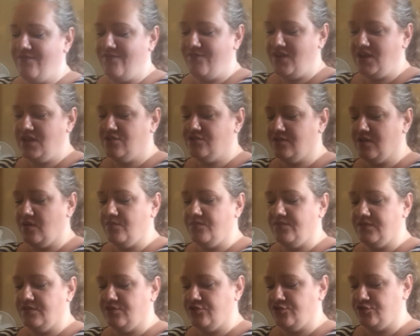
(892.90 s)
finished up
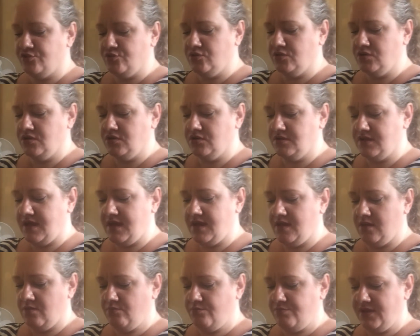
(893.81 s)
the Sure
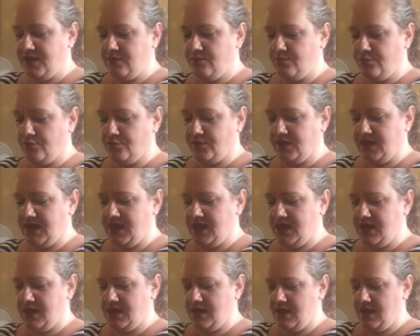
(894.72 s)
Bright
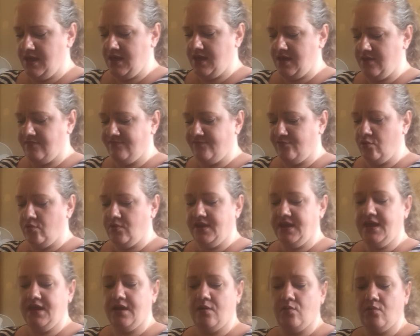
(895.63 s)
Bouquet and
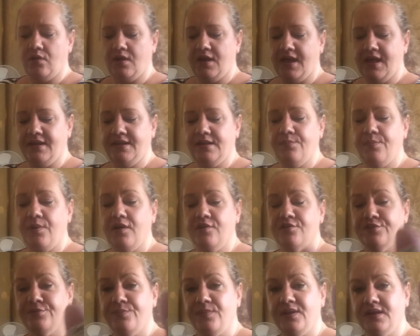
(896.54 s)
48 Hour
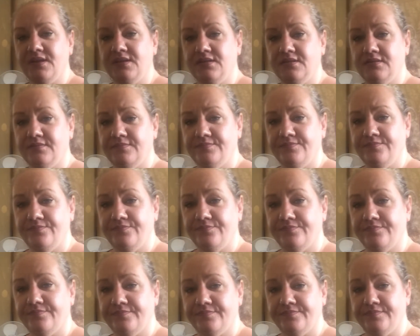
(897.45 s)
Antiperspirant.
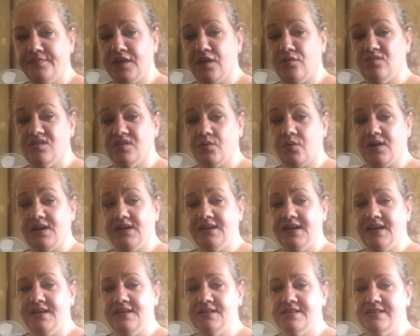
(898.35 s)
That was quite
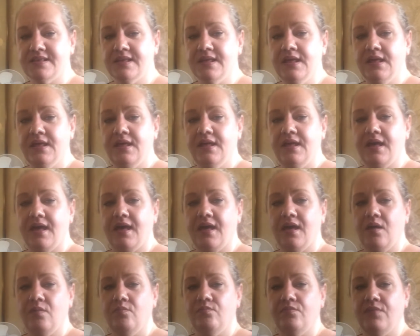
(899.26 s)
nice.
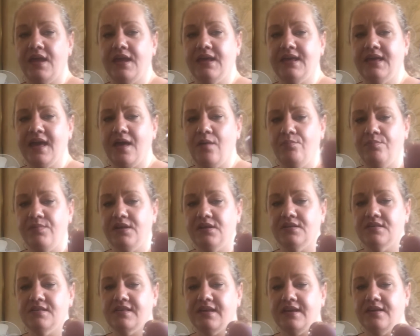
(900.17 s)
It can be
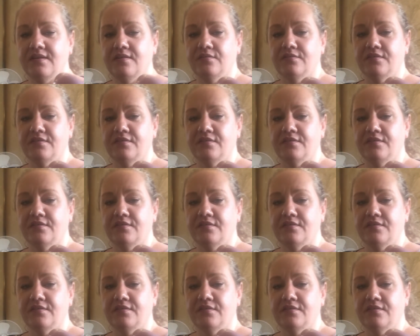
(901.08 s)
recycled.